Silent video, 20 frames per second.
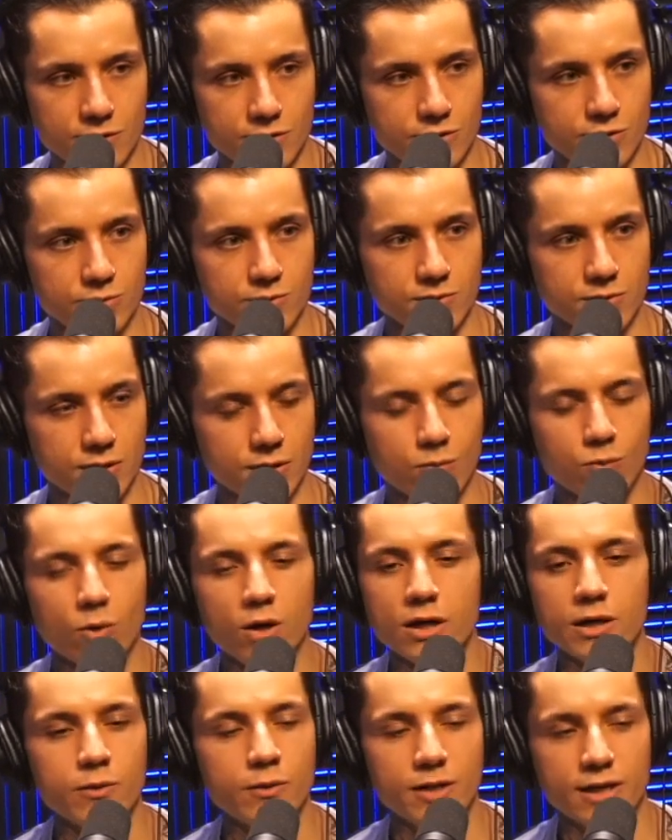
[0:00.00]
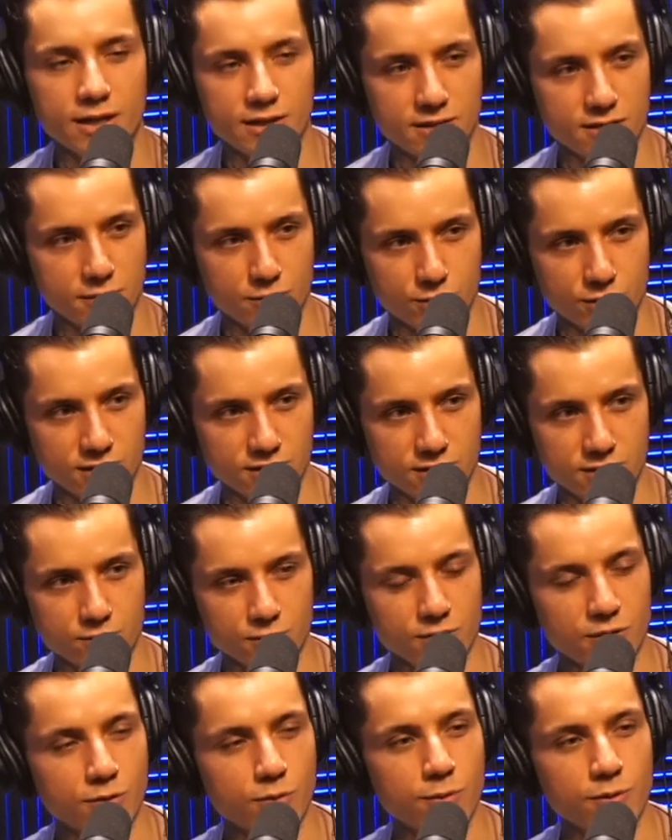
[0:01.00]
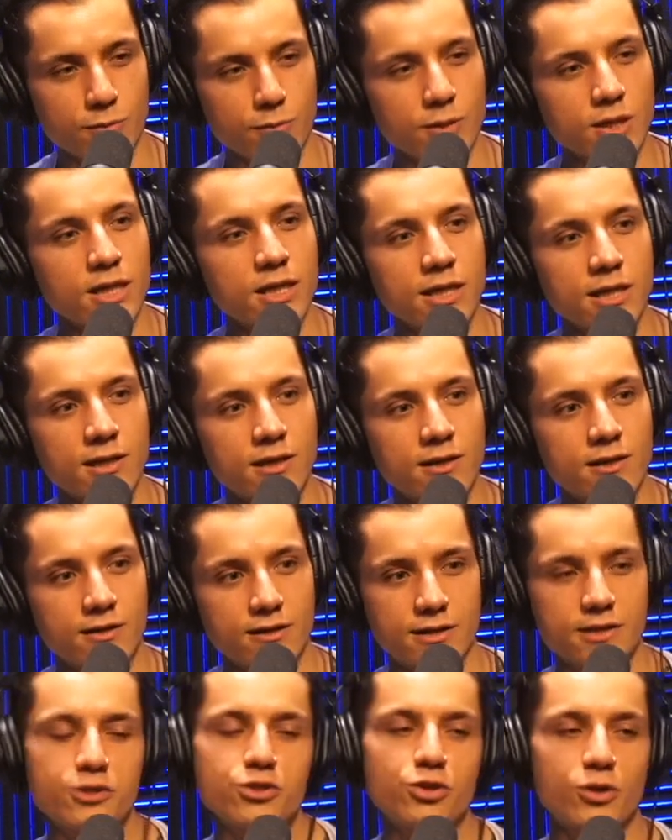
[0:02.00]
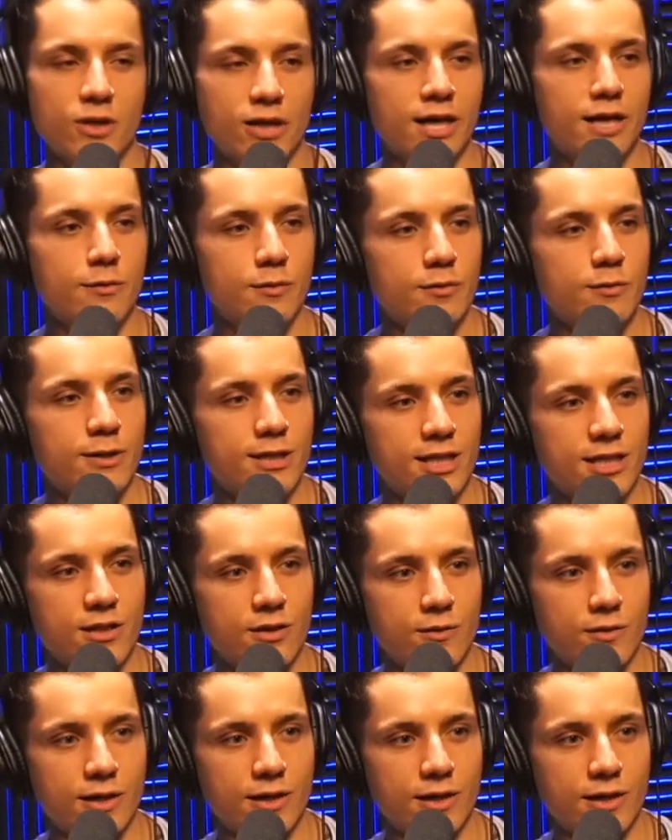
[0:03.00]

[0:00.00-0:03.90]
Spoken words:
She was like, "Why are you on antidepressants when you're with me? Like, shouldn't I be making you happy?"